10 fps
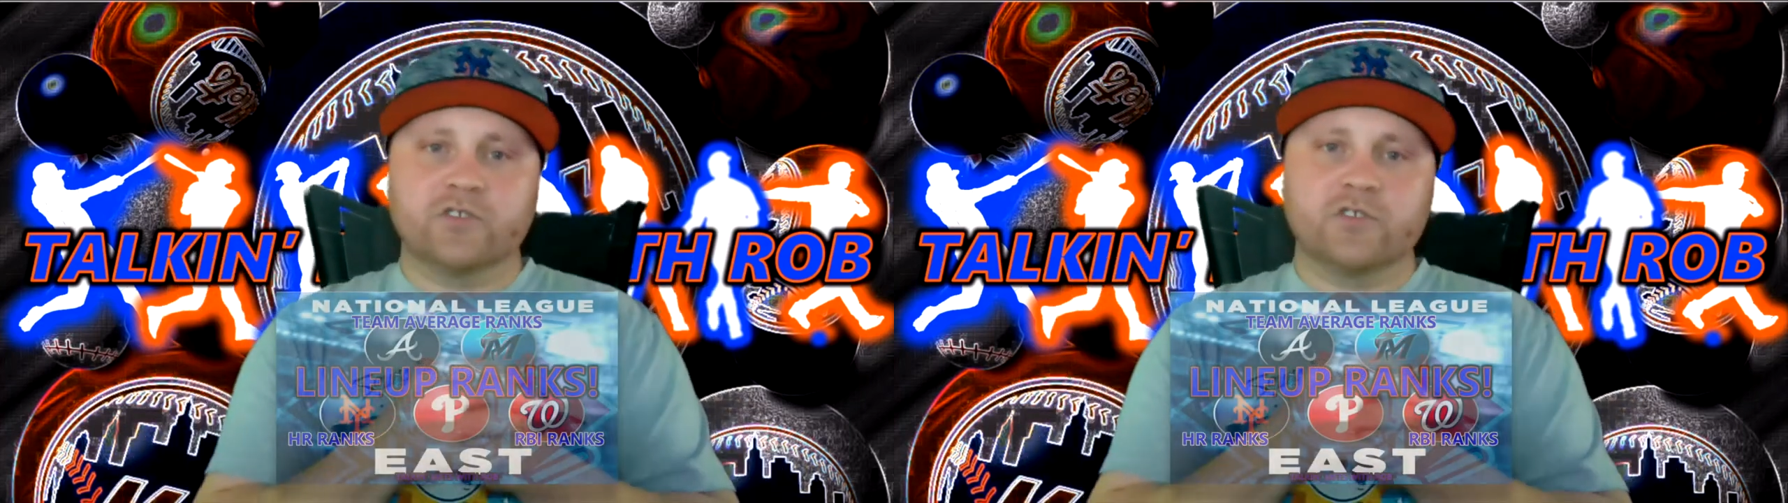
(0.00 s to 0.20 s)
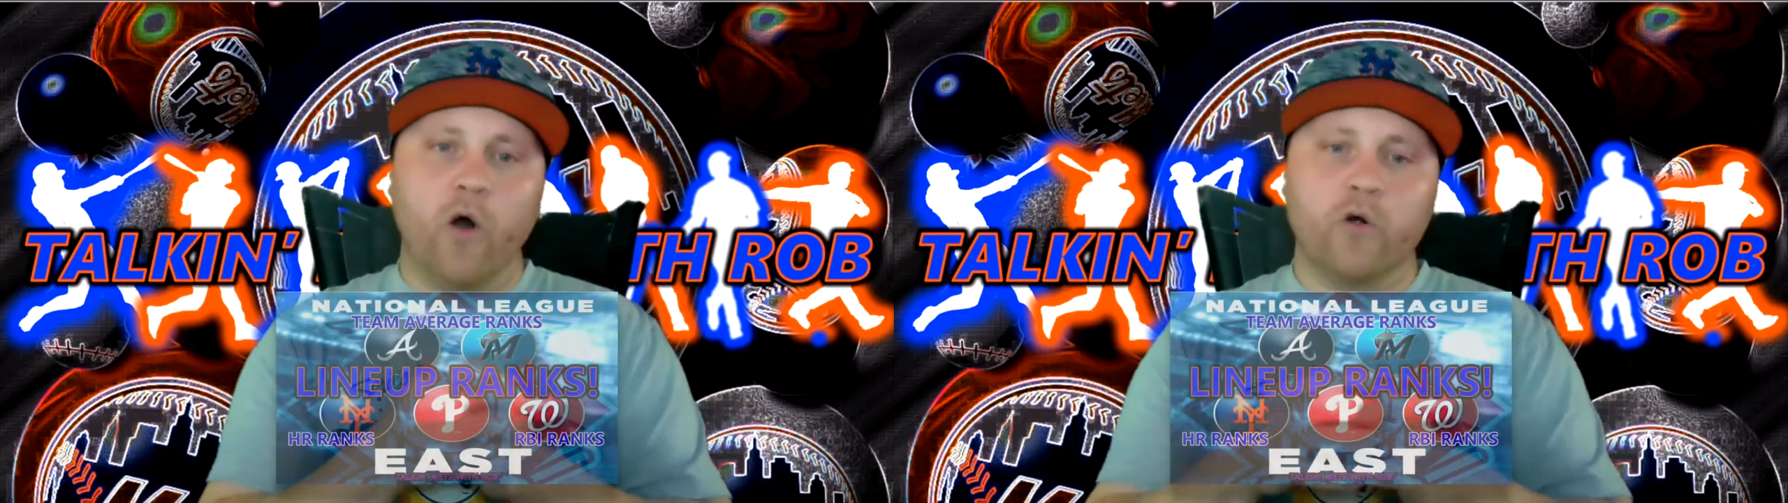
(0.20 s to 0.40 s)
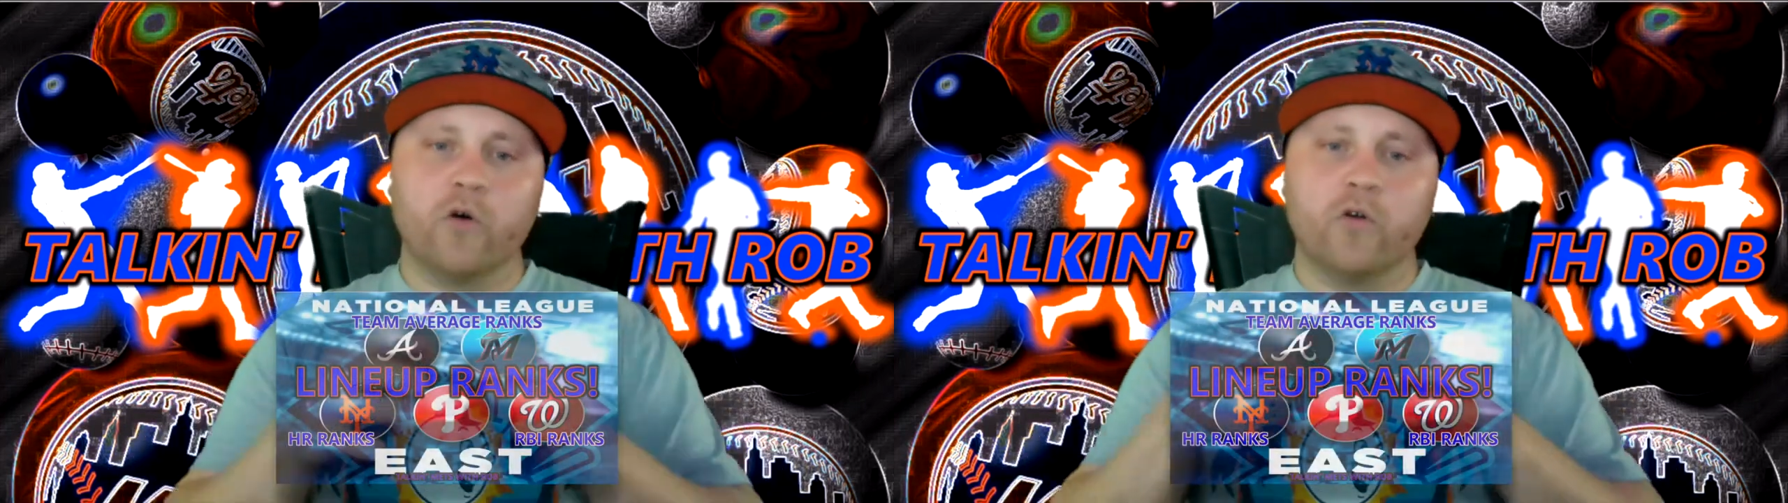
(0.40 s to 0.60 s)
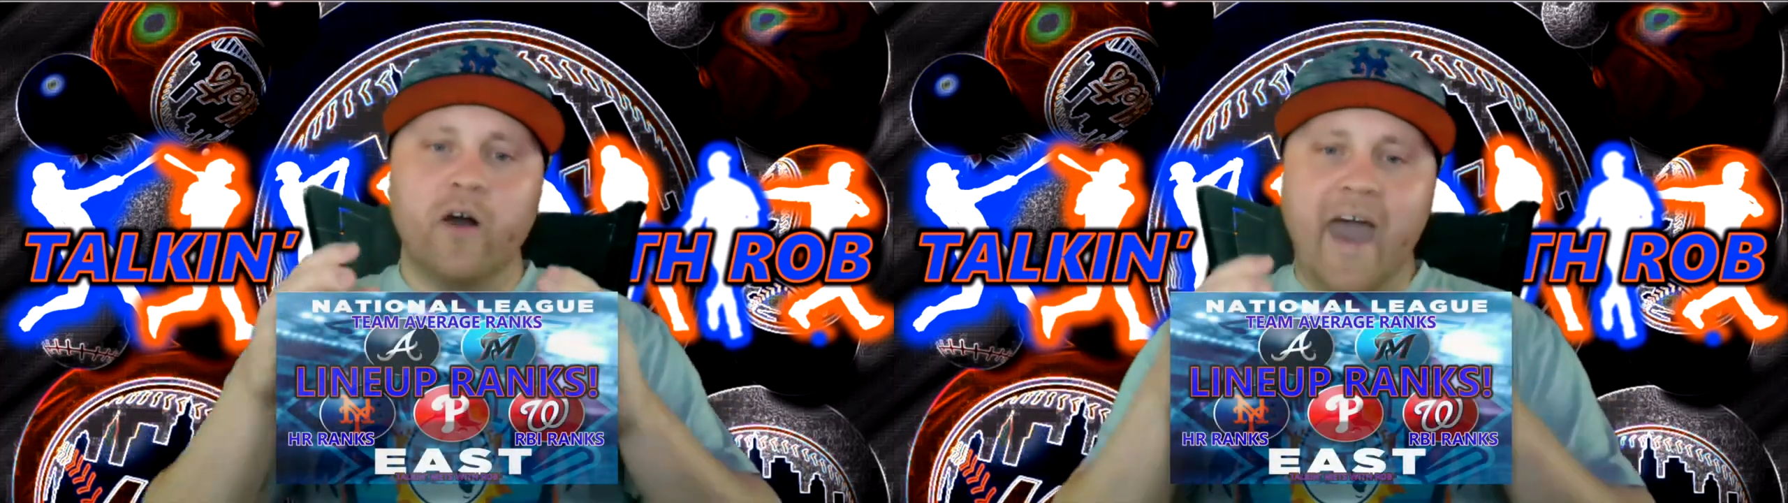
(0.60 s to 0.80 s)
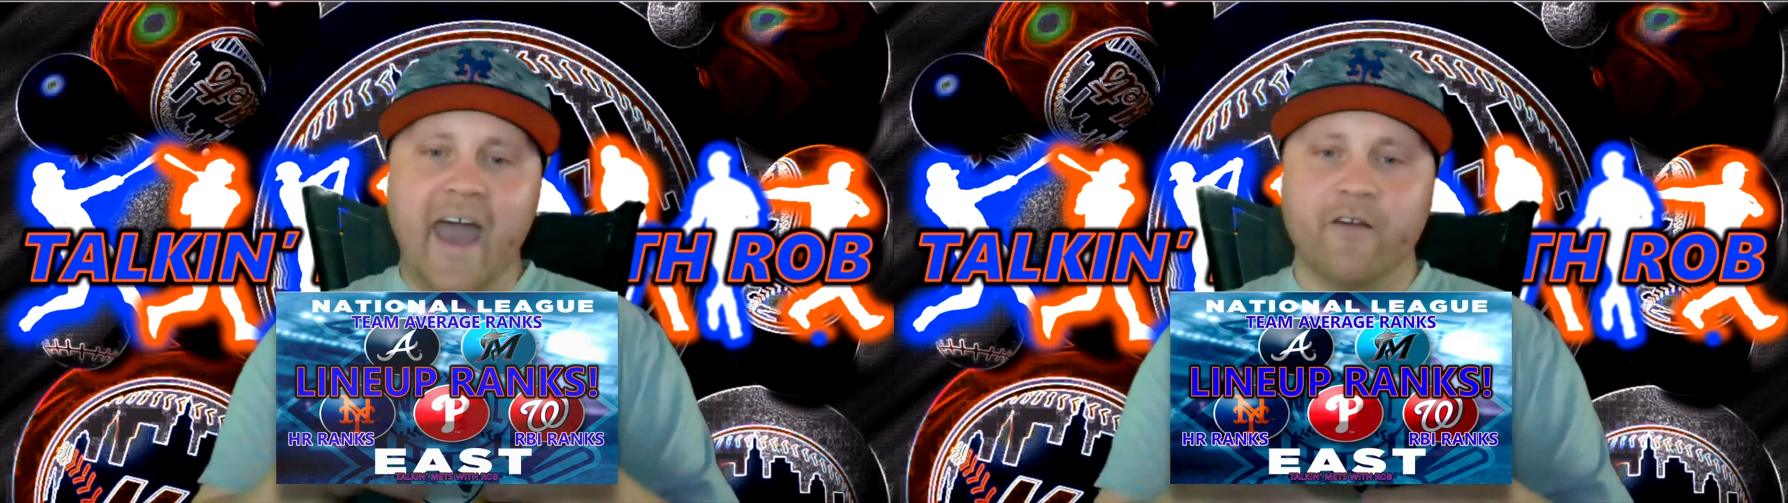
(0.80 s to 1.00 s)
total
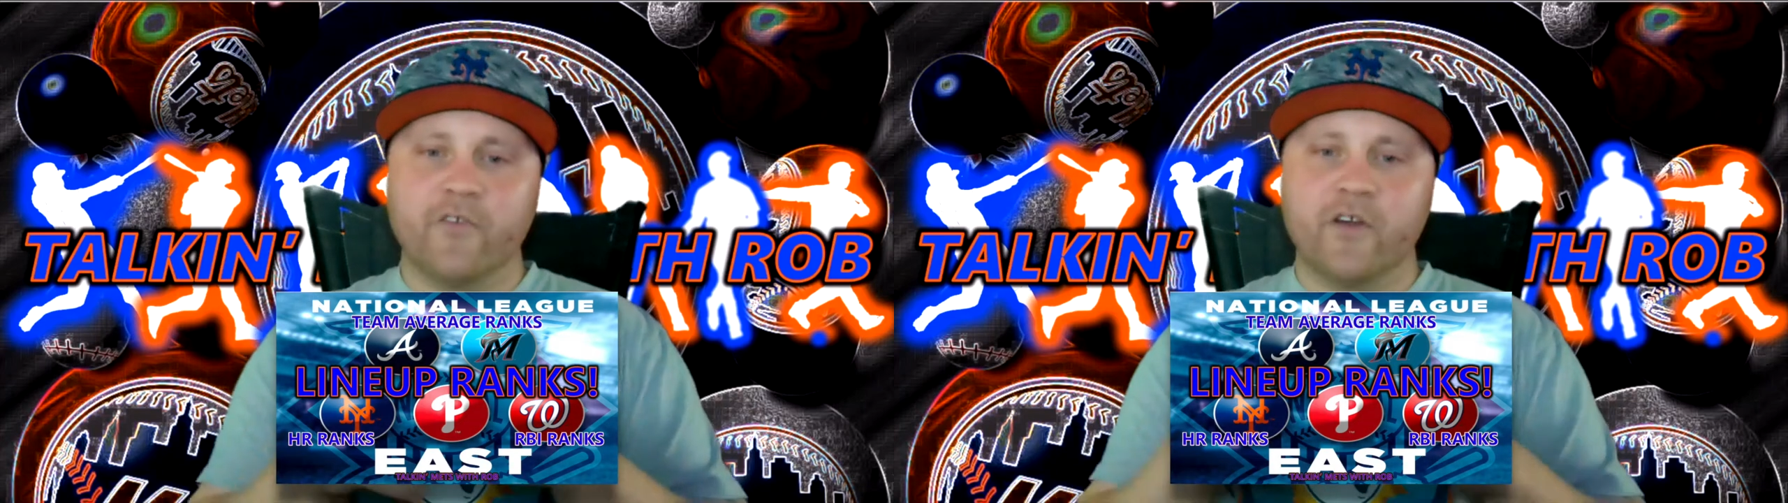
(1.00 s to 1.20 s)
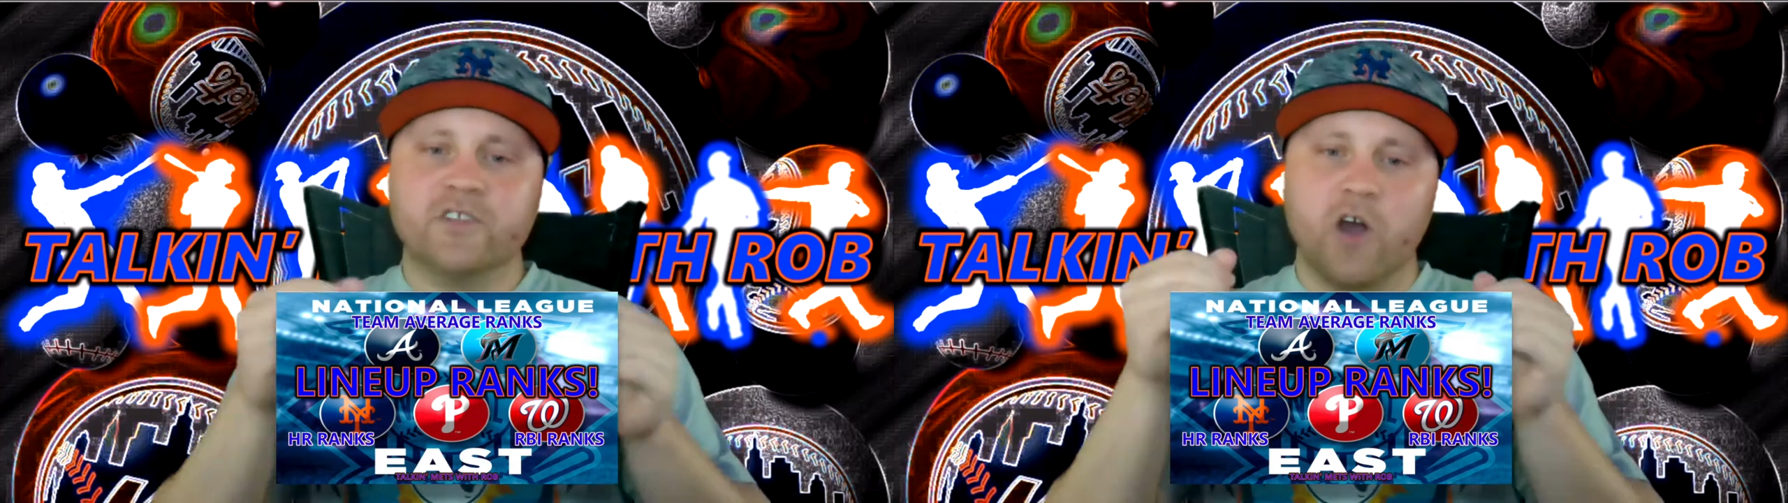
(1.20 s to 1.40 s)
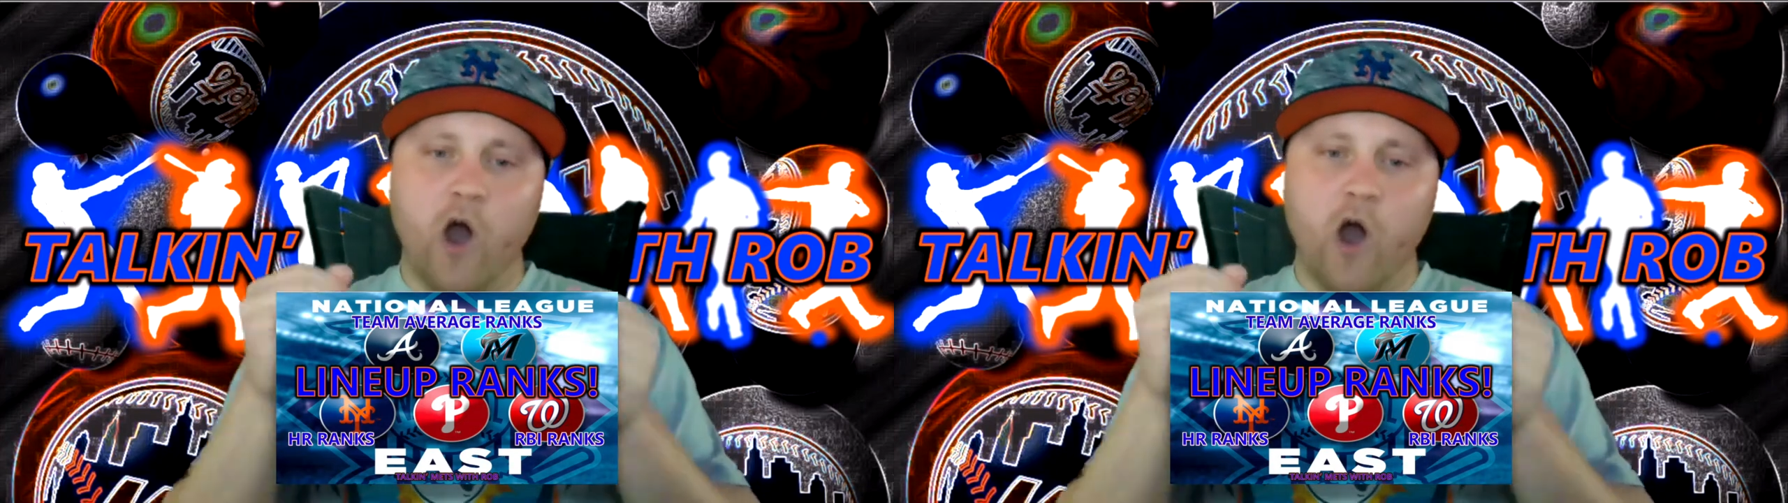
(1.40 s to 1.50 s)
average